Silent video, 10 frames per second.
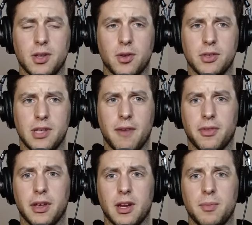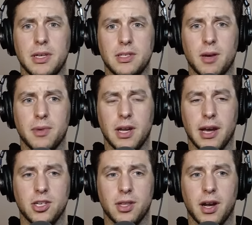there's definitely going to be right. some
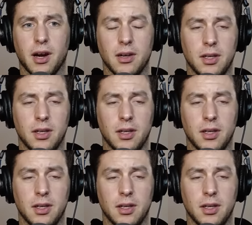connection there.